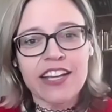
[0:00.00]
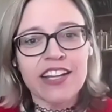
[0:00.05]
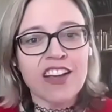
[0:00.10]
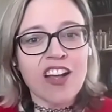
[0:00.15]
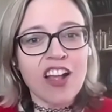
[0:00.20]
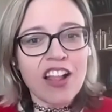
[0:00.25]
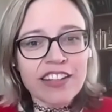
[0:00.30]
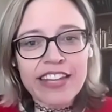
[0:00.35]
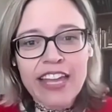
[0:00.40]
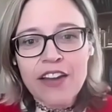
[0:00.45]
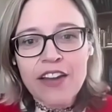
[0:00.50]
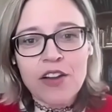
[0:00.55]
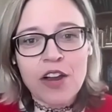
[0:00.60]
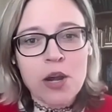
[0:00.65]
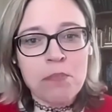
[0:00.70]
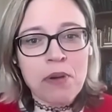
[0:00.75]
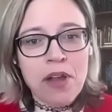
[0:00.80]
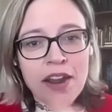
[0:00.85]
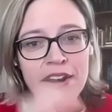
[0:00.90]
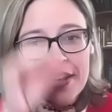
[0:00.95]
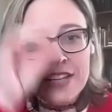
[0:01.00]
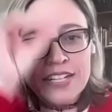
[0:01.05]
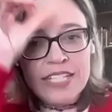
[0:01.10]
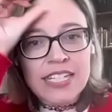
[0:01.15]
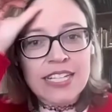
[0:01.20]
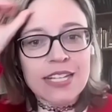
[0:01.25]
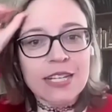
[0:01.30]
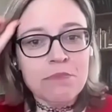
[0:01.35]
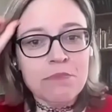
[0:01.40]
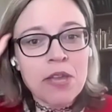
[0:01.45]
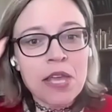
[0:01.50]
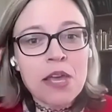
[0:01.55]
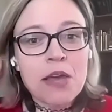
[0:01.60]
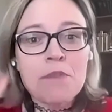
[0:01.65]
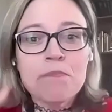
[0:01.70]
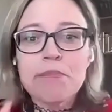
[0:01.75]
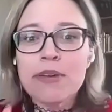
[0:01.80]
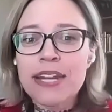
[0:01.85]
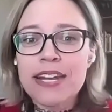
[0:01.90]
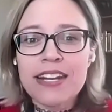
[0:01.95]
I called out our product team,
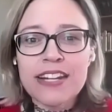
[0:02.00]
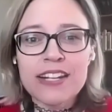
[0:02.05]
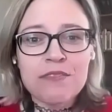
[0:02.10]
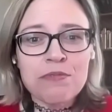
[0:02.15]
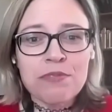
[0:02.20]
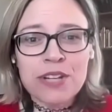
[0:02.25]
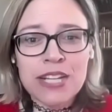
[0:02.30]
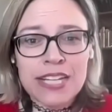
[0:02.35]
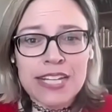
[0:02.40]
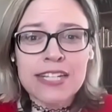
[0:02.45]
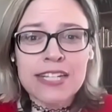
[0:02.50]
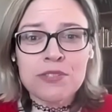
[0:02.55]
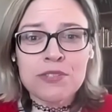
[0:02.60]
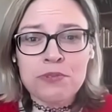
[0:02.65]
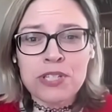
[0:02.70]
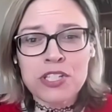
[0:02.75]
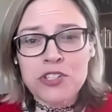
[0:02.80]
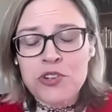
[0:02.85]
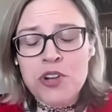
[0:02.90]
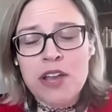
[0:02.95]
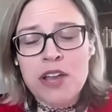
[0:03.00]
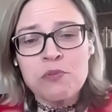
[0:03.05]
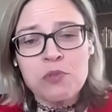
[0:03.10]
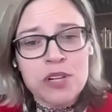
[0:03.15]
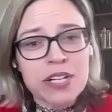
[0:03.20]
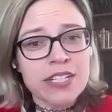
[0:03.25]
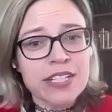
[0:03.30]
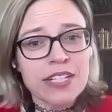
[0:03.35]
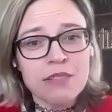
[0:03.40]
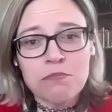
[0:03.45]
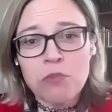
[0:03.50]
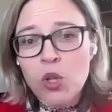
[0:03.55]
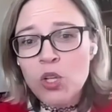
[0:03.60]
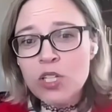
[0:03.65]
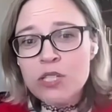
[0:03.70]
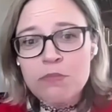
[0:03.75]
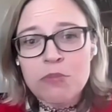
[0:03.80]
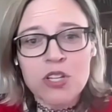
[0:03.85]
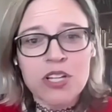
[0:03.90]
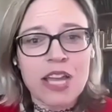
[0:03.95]
but it is really true. I've worked in
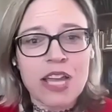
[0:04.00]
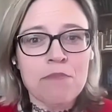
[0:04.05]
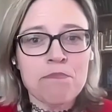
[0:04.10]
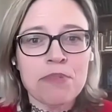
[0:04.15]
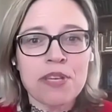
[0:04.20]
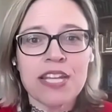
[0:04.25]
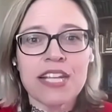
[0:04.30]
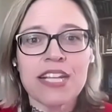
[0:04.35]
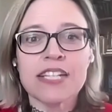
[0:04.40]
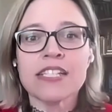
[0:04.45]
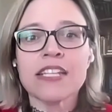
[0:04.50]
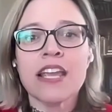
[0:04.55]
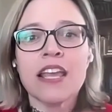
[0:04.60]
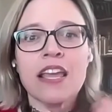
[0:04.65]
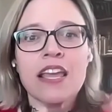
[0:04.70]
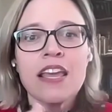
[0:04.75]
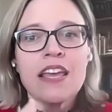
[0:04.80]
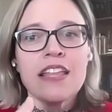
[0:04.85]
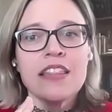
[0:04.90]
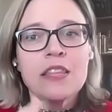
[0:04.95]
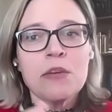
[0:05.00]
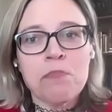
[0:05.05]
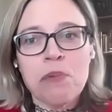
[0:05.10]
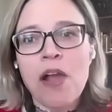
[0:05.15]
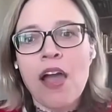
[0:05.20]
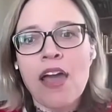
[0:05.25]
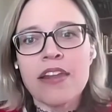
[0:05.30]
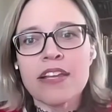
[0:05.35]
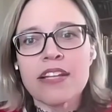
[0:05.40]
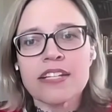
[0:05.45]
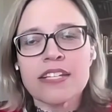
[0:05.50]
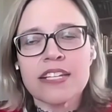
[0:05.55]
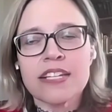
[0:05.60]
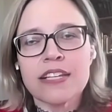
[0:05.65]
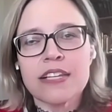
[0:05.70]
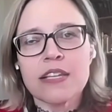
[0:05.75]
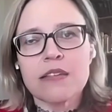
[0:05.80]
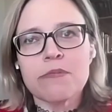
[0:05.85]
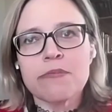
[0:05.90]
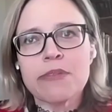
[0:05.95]
multiple companies. The product
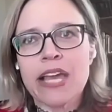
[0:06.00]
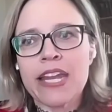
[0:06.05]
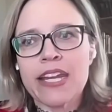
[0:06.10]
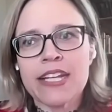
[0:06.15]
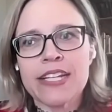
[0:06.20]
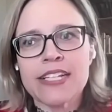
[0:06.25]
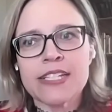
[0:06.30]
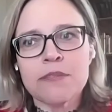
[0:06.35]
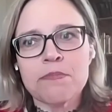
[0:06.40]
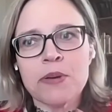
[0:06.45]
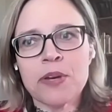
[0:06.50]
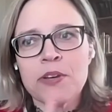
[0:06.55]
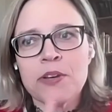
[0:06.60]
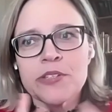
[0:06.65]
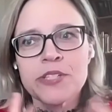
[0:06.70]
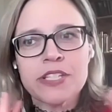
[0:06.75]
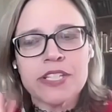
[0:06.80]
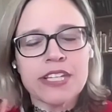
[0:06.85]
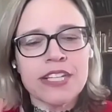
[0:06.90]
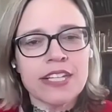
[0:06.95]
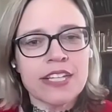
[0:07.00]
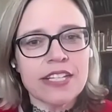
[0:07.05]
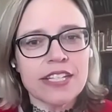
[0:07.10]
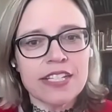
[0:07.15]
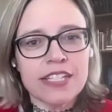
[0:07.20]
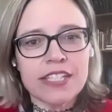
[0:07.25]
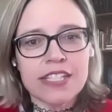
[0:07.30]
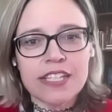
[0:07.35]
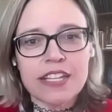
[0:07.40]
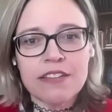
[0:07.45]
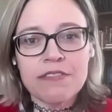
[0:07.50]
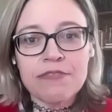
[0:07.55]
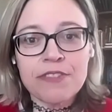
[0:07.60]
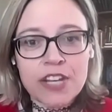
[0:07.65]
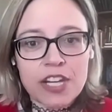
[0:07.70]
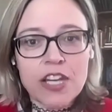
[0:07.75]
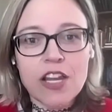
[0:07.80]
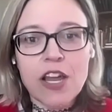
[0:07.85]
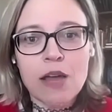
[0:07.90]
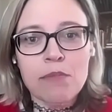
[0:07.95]
team at EasyPost is
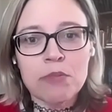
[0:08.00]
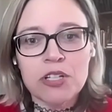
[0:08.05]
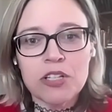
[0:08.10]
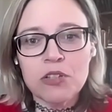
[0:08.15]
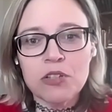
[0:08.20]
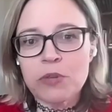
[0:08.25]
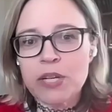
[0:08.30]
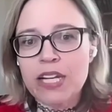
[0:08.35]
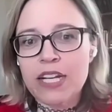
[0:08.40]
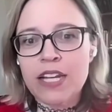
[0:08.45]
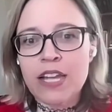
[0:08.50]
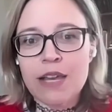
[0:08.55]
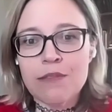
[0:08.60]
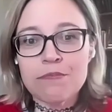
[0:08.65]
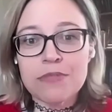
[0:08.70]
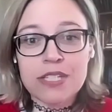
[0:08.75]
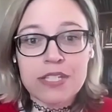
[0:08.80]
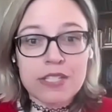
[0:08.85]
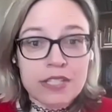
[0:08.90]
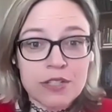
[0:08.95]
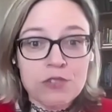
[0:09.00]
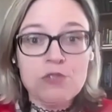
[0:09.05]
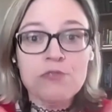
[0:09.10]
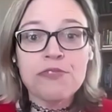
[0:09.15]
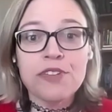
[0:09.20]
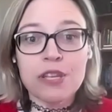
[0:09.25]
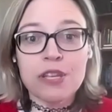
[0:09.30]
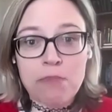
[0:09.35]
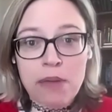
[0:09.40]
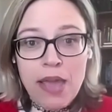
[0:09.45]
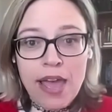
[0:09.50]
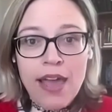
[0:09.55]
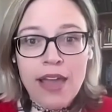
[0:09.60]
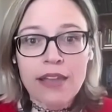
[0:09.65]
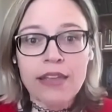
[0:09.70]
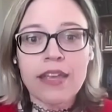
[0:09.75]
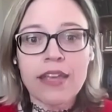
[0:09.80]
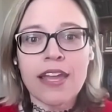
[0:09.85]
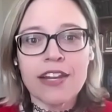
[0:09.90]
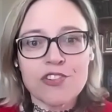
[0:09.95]
phenomenal when it comes to
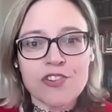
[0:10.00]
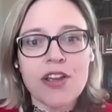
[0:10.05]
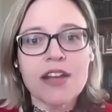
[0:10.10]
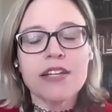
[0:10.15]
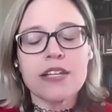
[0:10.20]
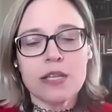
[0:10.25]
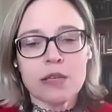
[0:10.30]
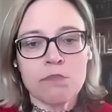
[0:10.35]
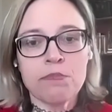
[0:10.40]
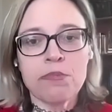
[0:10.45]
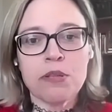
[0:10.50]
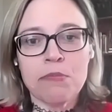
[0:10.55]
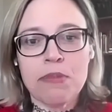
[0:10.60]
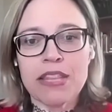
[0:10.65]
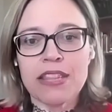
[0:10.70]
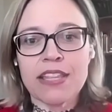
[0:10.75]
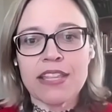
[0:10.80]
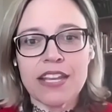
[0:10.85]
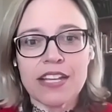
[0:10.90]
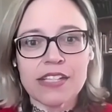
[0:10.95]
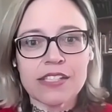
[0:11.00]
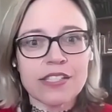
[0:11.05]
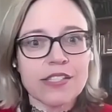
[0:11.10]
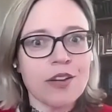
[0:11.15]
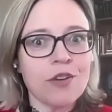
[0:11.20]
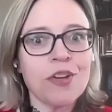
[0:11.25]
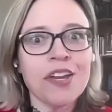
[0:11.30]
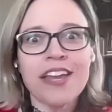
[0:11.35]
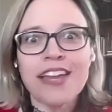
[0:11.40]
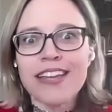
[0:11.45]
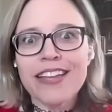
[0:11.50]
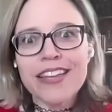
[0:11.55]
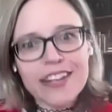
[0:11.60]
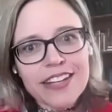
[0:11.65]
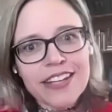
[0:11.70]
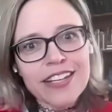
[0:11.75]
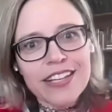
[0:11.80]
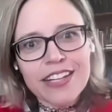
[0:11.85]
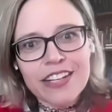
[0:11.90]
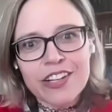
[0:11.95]
feedback and trying to implement things. So
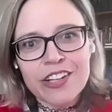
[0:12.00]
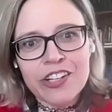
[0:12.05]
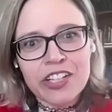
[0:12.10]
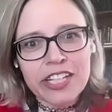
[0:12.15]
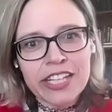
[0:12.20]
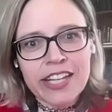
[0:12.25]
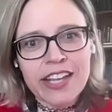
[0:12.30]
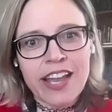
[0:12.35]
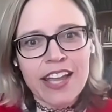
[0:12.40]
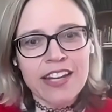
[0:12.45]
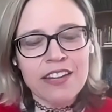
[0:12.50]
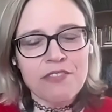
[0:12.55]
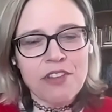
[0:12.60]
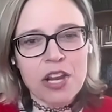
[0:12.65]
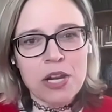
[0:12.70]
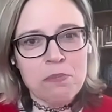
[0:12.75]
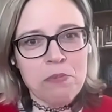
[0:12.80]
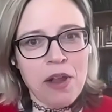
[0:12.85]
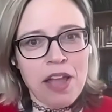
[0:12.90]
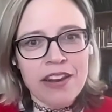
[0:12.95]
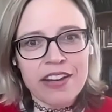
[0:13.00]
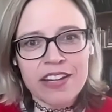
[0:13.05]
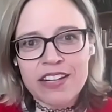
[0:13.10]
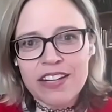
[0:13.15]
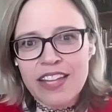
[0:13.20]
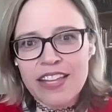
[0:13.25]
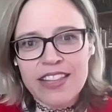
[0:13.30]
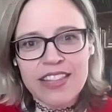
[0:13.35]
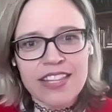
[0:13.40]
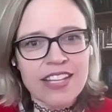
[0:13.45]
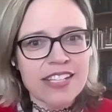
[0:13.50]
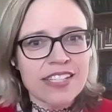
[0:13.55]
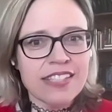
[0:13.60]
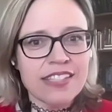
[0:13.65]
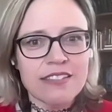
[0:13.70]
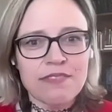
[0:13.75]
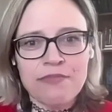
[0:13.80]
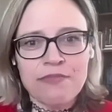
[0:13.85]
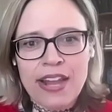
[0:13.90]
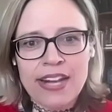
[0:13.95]
getting in early, kind of on a product like
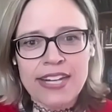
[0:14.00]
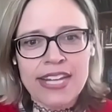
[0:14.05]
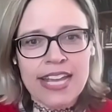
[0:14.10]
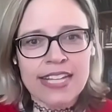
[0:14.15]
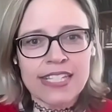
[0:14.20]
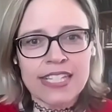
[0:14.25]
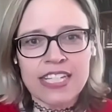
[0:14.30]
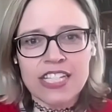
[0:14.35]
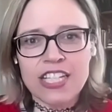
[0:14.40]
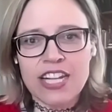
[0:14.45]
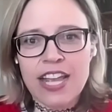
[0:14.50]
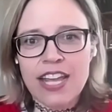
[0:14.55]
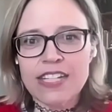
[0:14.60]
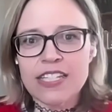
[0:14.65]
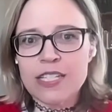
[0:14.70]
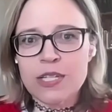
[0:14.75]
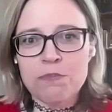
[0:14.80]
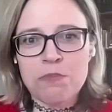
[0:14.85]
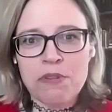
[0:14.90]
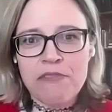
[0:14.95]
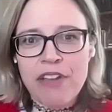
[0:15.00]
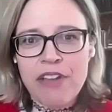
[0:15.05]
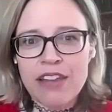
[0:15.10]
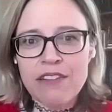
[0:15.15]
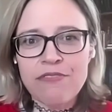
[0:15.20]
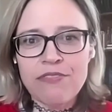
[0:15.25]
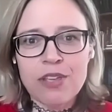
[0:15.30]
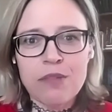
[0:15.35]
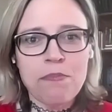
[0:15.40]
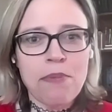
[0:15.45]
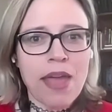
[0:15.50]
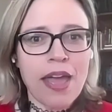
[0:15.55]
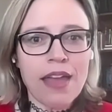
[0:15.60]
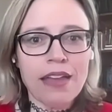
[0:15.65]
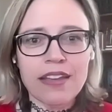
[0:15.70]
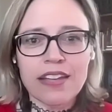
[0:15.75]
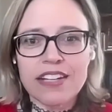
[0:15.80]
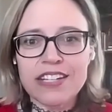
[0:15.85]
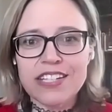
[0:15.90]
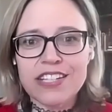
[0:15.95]
this, fantastic chance to provide
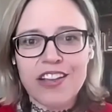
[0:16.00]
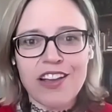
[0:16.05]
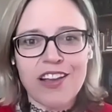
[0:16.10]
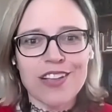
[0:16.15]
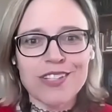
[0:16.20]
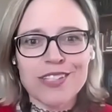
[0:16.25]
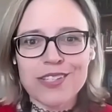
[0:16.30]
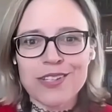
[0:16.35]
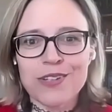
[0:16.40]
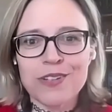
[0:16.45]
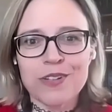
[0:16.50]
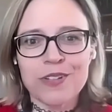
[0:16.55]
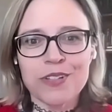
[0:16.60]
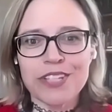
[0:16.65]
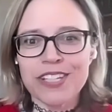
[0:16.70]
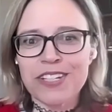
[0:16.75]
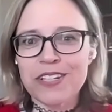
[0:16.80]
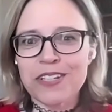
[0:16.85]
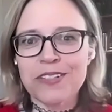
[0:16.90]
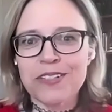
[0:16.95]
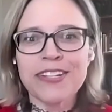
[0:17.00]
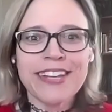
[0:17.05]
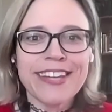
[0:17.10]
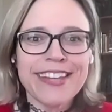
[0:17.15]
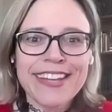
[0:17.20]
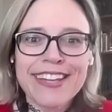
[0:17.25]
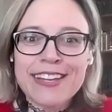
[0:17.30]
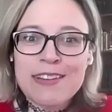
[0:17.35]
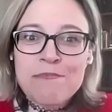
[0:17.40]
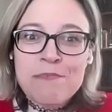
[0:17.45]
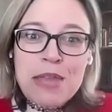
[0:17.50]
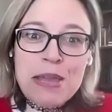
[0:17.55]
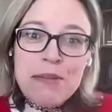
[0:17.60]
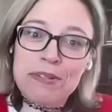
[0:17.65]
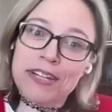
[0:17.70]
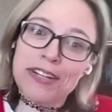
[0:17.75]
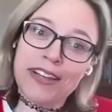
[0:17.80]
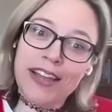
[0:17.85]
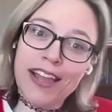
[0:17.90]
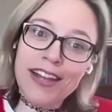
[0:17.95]
feedback and to also, be
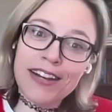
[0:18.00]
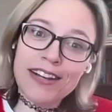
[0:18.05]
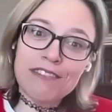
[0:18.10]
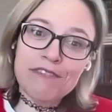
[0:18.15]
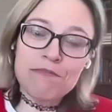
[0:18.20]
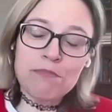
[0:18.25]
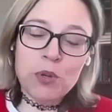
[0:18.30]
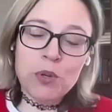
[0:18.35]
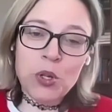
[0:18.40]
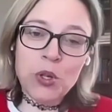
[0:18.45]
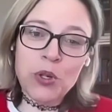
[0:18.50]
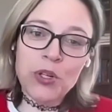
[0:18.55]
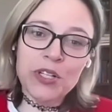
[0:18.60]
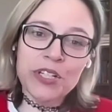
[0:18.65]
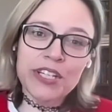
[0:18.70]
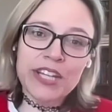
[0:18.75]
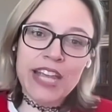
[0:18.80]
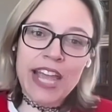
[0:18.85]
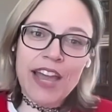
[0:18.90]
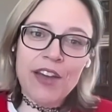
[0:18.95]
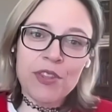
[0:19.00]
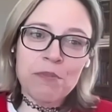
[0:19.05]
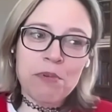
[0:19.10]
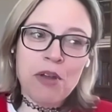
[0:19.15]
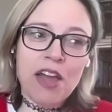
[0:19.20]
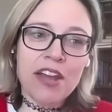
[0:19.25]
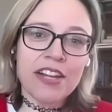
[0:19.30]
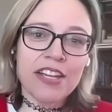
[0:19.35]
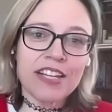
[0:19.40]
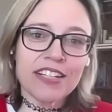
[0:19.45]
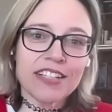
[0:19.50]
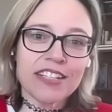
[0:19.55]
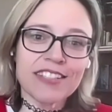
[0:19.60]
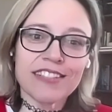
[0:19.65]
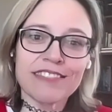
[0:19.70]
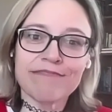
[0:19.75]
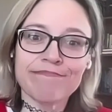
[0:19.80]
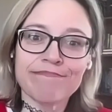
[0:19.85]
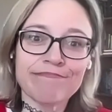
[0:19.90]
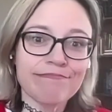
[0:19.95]
able to kind of mold how the product
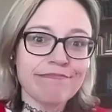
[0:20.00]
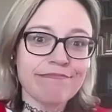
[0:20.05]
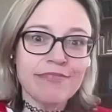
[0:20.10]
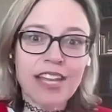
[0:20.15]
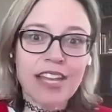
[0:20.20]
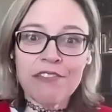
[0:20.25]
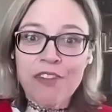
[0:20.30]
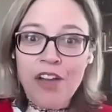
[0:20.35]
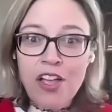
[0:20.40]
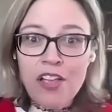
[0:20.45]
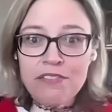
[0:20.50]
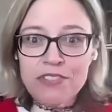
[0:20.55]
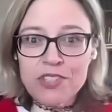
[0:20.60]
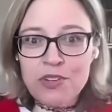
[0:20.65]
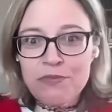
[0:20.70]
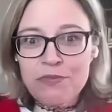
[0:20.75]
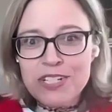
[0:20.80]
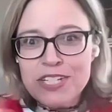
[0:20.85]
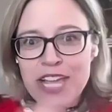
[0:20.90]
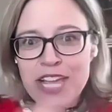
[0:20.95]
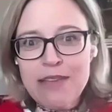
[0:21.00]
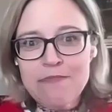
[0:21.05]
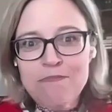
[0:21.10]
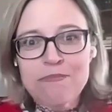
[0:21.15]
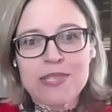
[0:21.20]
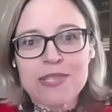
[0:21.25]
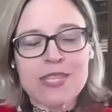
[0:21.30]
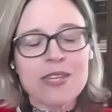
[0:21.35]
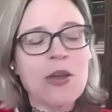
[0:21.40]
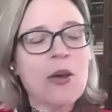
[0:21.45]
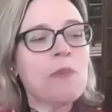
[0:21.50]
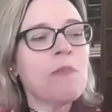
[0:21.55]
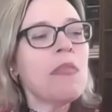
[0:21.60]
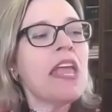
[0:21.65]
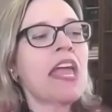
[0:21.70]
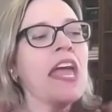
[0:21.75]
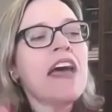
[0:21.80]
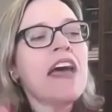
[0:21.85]
evolves over time. So